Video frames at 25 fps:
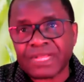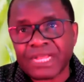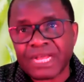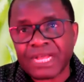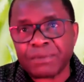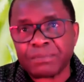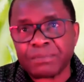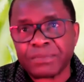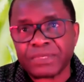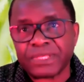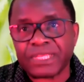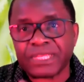
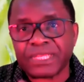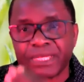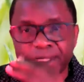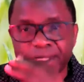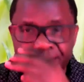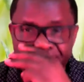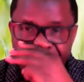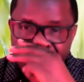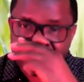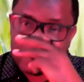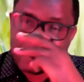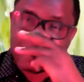come here
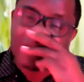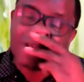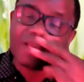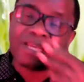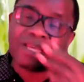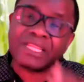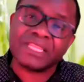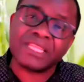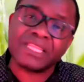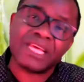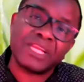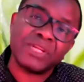
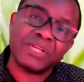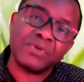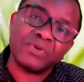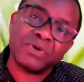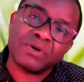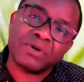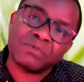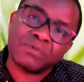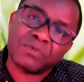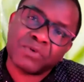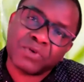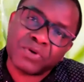then you
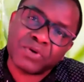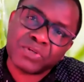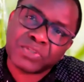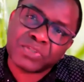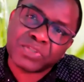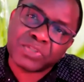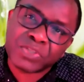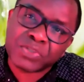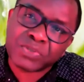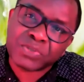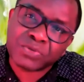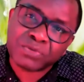have gone
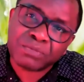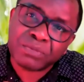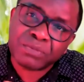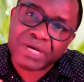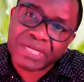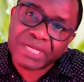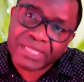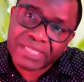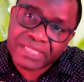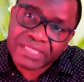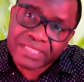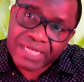into
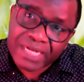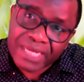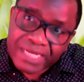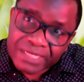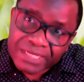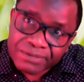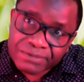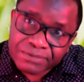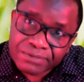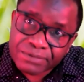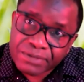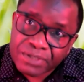marriage
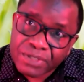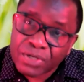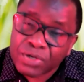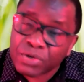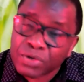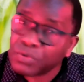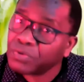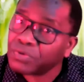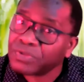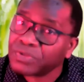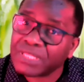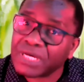life
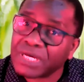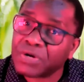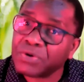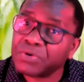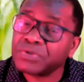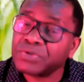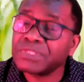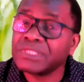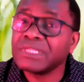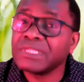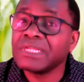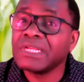
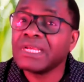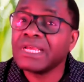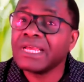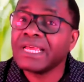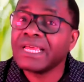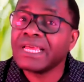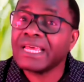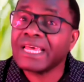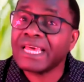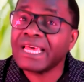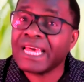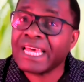without
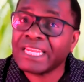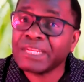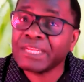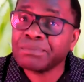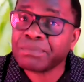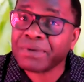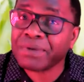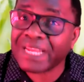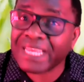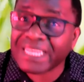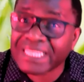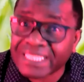any
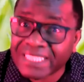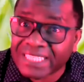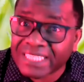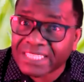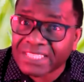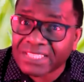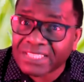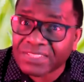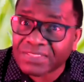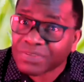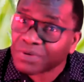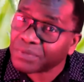
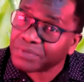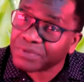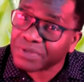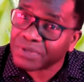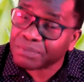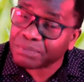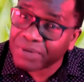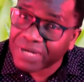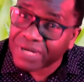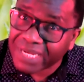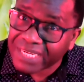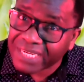blessings of your
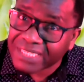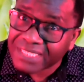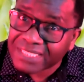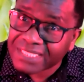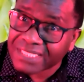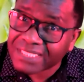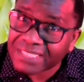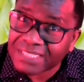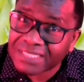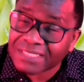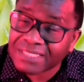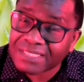
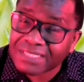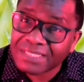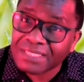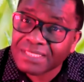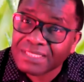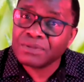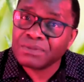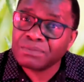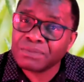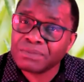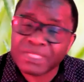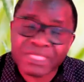parents.
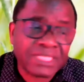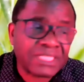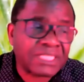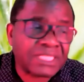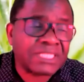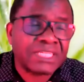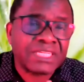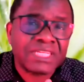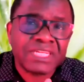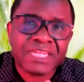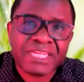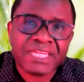
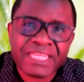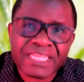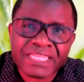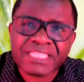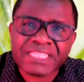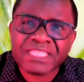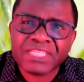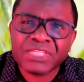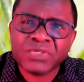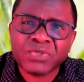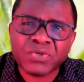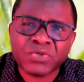Please
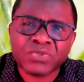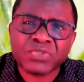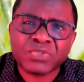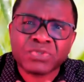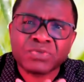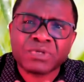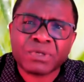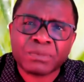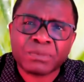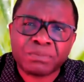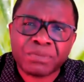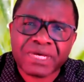let not
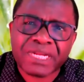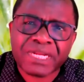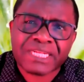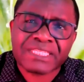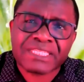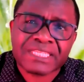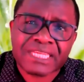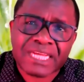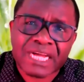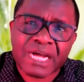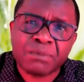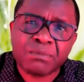your
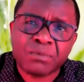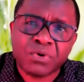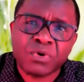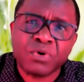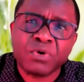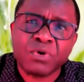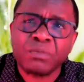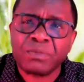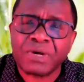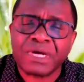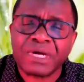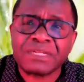parents come
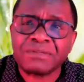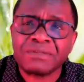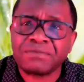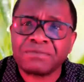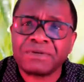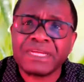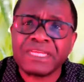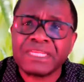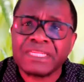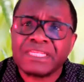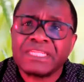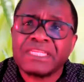home and
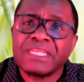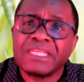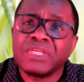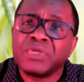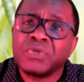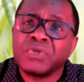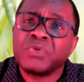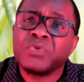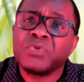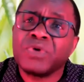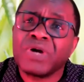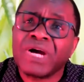find
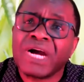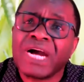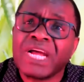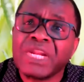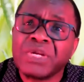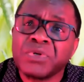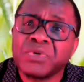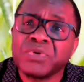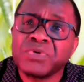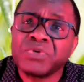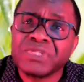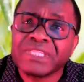you are
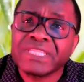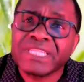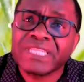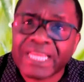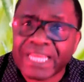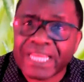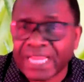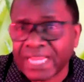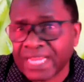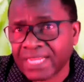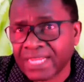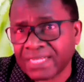not
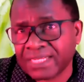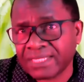there.